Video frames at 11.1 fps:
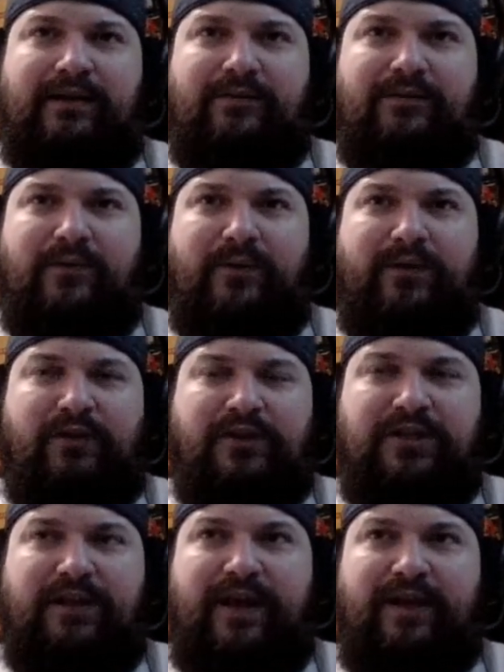well, we rushed
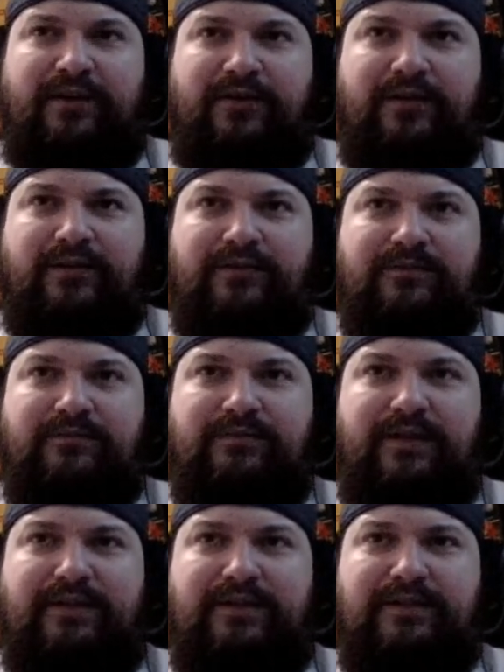to that, or
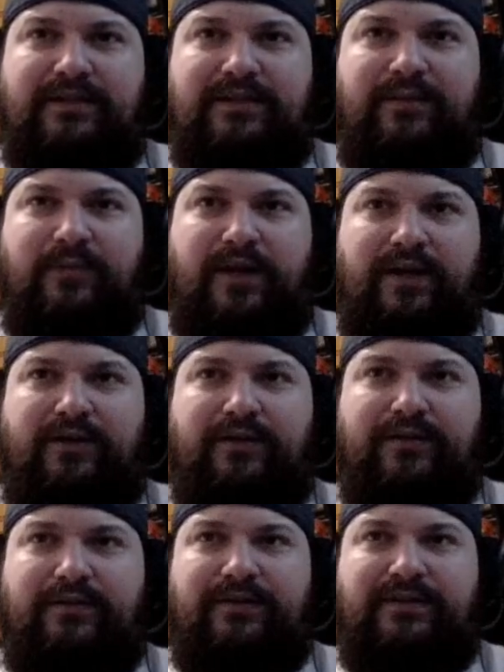that doesn't seem right,
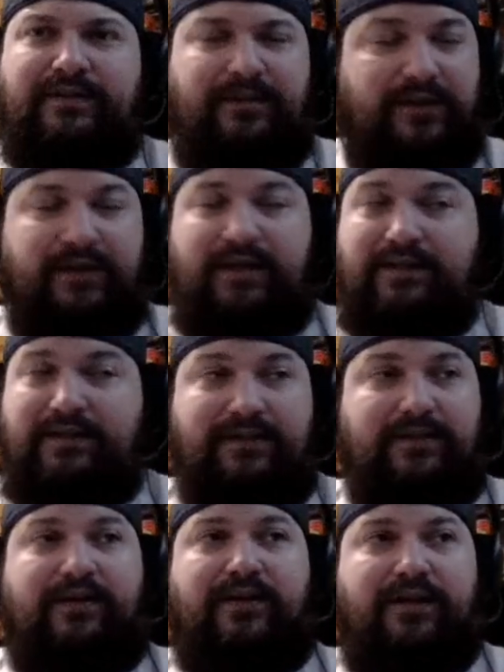or this seems
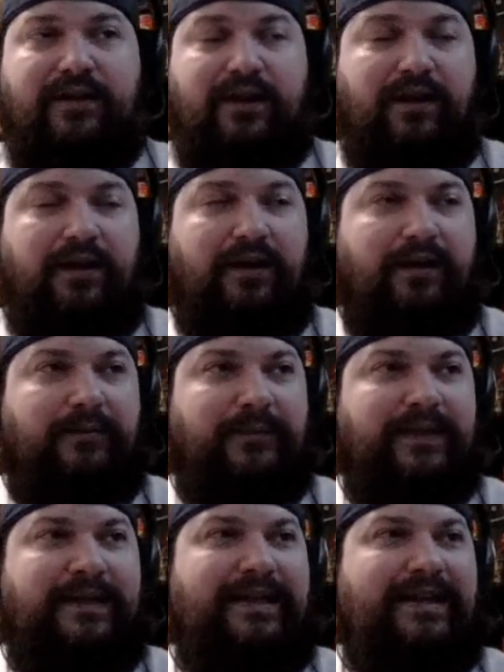unnecessary.
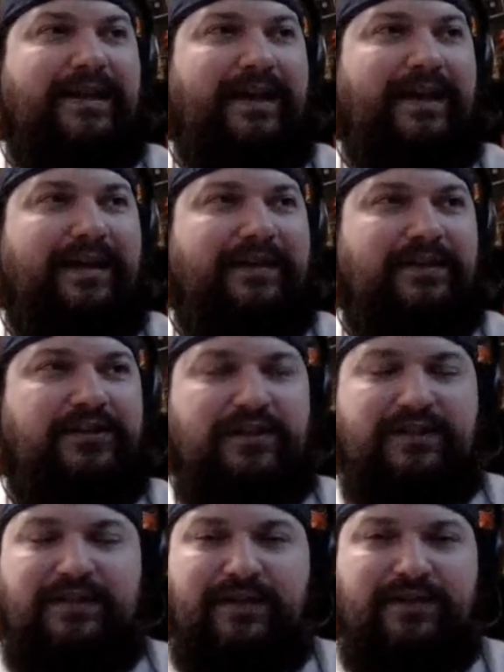And there's
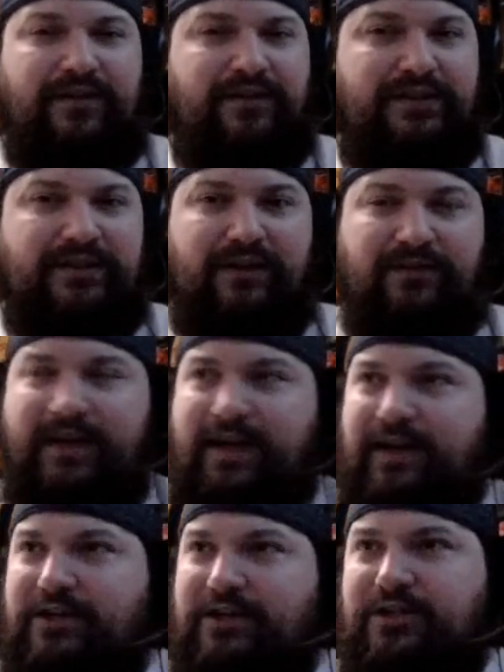just scenes that are just
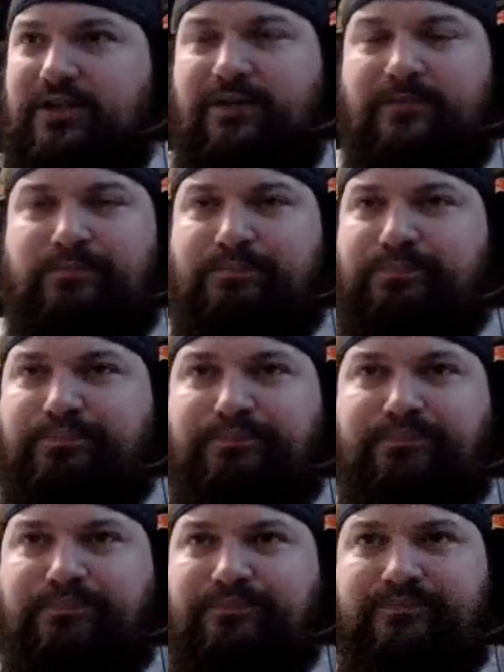outlandish, and
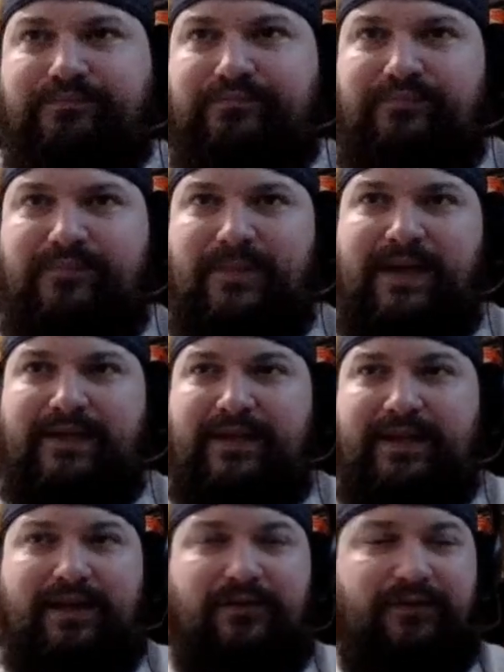he's
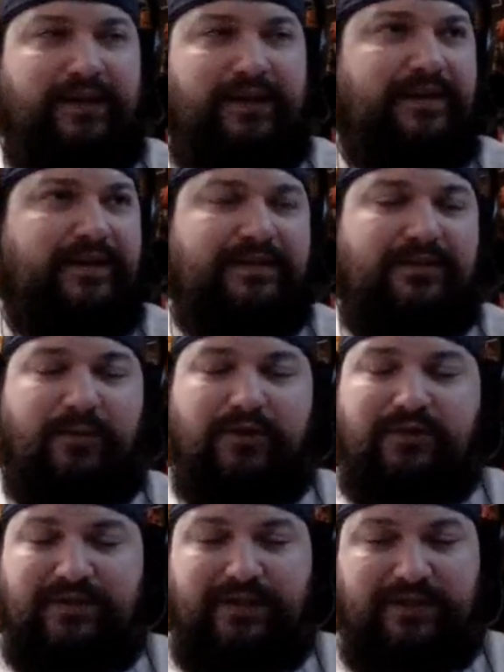like, I don't need this. And there are
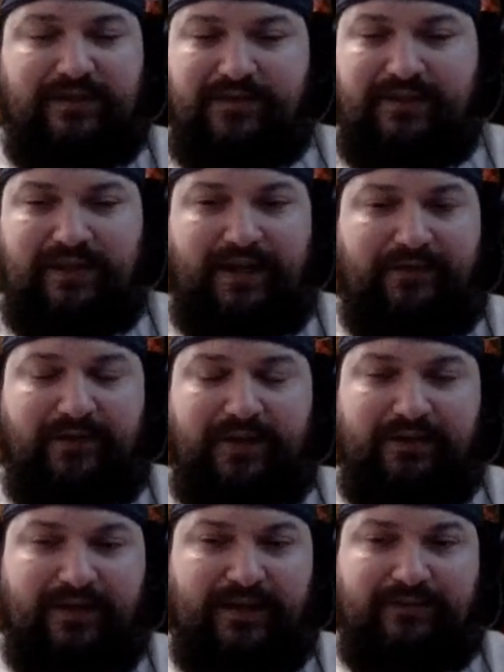multiple scenes I was just laughing
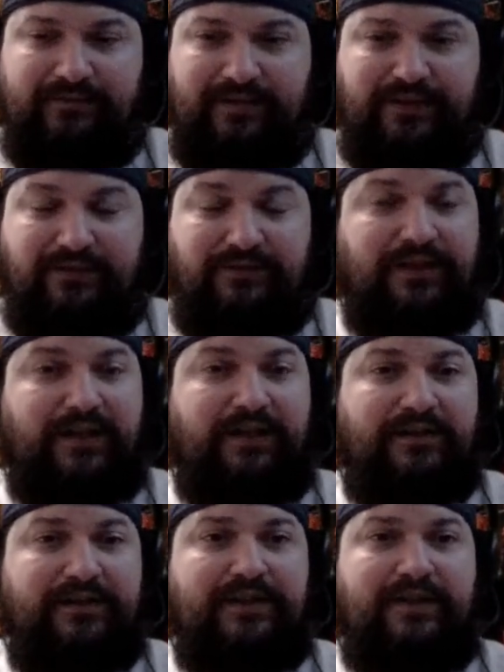and like, this is
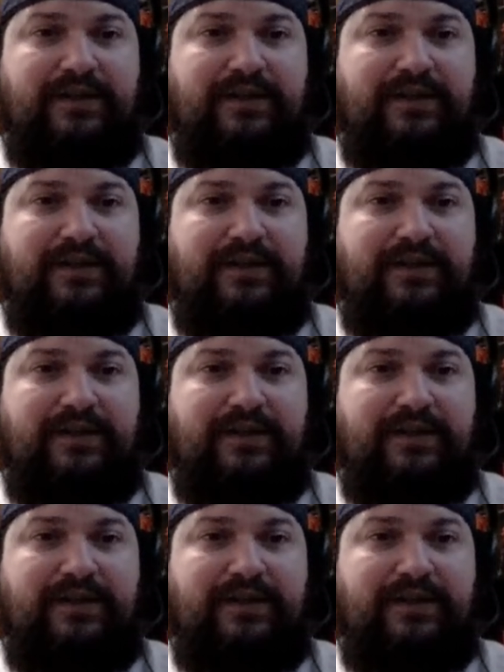ridiculous.